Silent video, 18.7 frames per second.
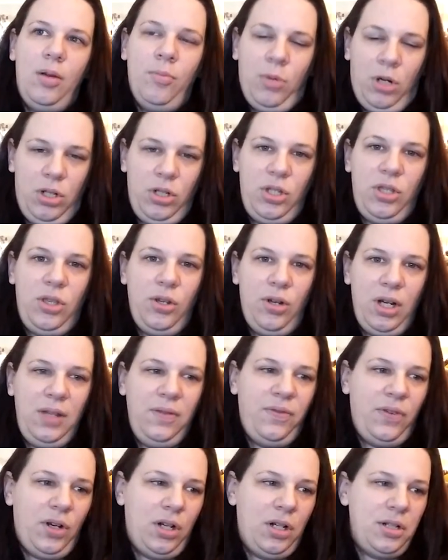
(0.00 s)
March
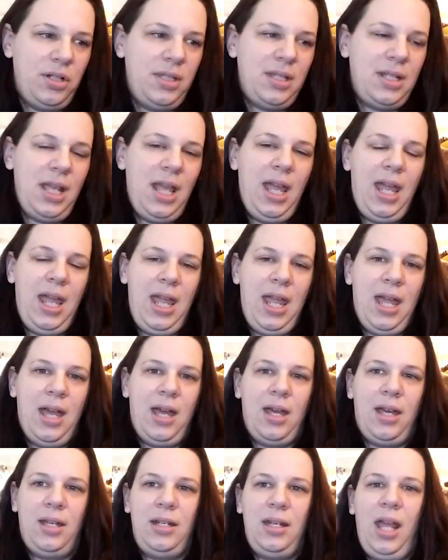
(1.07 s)
31st.
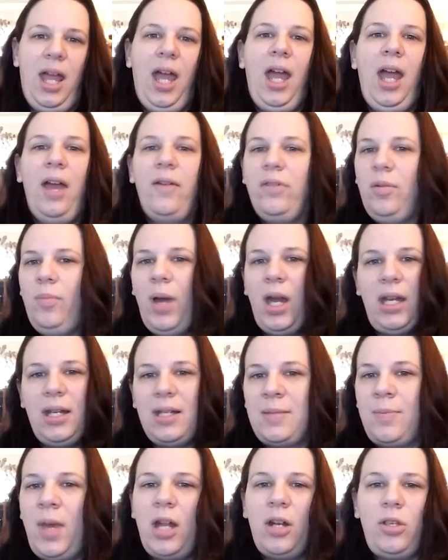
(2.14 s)
And everybody,
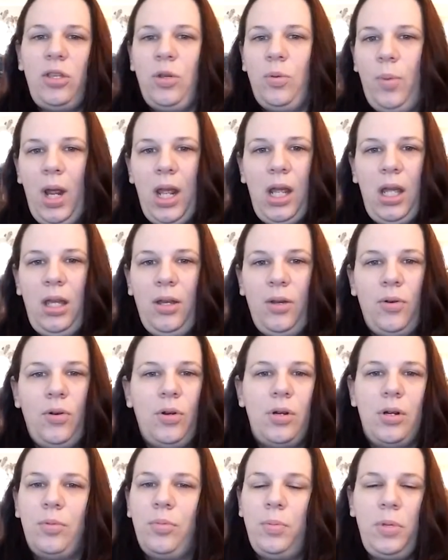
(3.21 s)
doesn't matter your rank
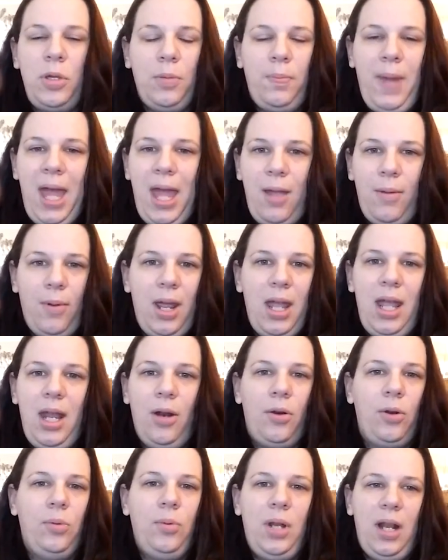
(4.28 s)
or your pay rate
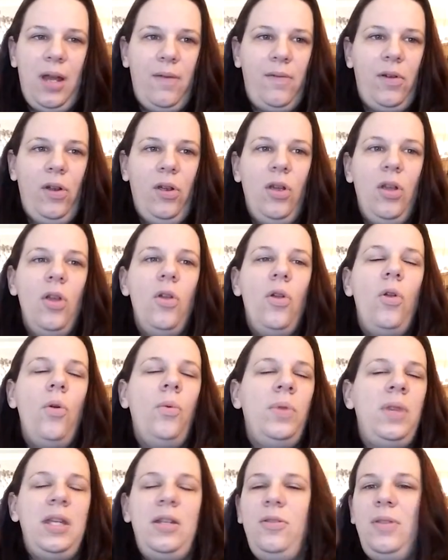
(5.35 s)
or whatever,
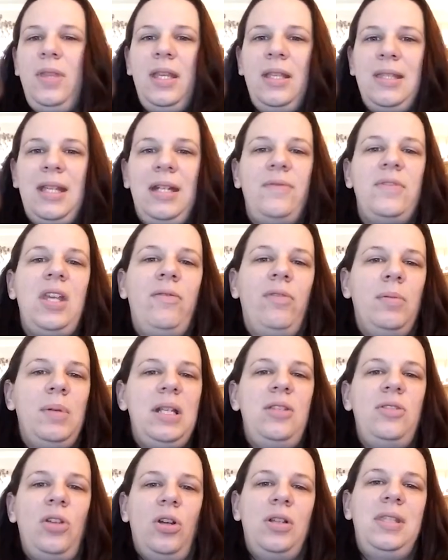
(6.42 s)
when they do the incentives, everybody
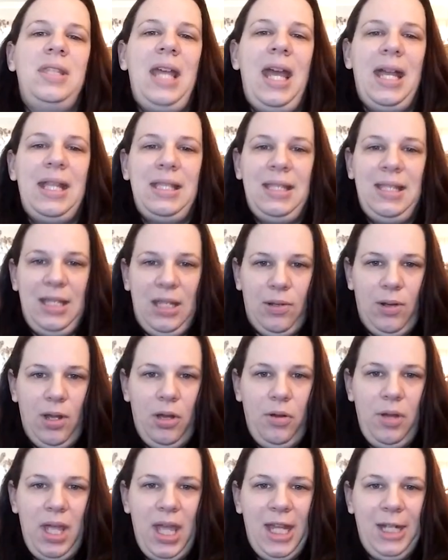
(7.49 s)
starts at
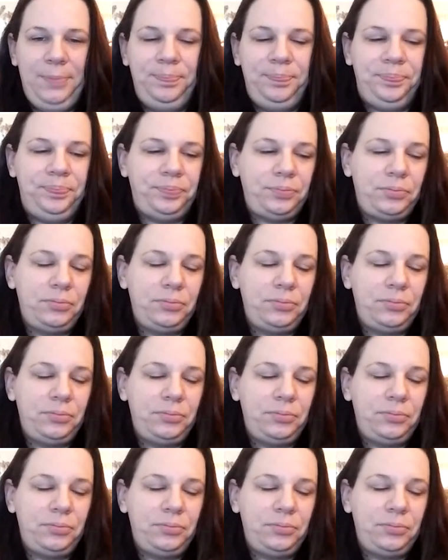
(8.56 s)
0 again.